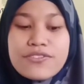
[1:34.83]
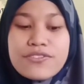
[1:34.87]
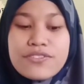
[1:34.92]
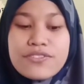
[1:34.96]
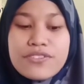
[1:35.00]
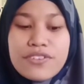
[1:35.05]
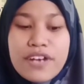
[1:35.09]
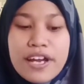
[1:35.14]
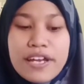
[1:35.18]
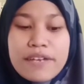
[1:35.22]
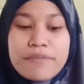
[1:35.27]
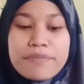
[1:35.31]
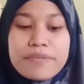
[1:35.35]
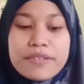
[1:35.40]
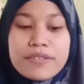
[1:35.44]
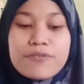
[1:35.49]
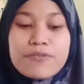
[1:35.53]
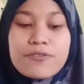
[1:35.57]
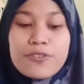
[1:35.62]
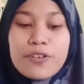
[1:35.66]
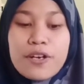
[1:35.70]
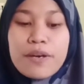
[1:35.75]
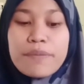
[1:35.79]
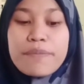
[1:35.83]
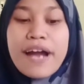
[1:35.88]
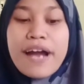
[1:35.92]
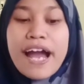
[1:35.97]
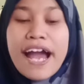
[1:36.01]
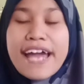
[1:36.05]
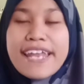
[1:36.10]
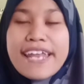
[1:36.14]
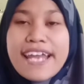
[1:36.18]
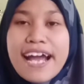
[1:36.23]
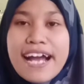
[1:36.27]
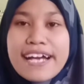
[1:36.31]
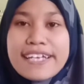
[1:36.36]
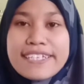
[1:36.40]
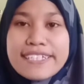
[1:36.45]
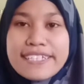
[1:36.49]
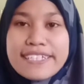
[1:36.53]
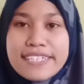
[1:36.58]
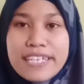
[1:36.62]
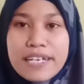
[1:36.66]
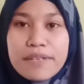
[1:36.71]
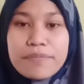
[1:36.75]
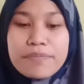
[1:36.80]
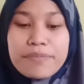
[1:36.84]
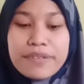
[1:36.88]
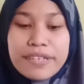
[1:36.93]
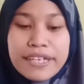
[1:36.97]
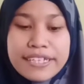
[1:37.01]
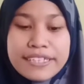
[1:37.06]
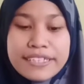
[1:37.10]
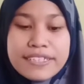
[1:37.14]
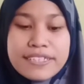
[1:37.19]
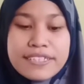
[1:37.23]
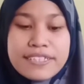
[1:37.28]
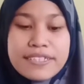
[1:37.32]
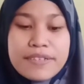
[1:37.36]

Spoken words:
derived from an acidic plant